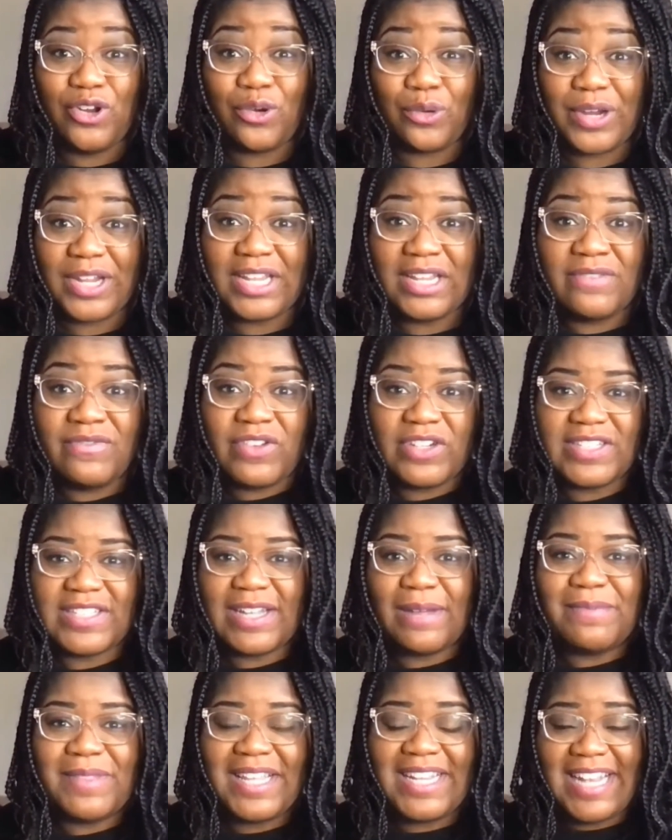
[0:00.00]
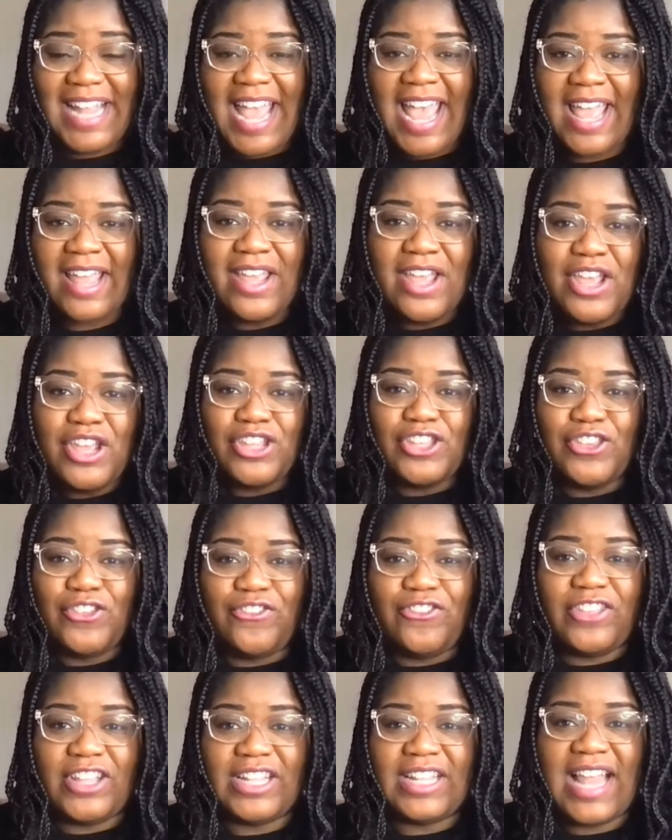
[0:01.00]
grieve or something that you
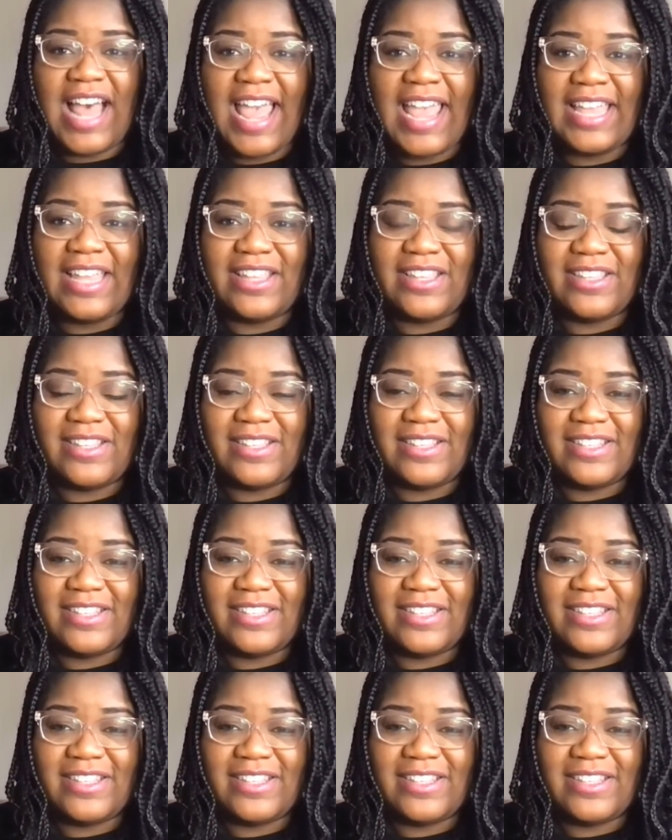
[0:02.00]
feel like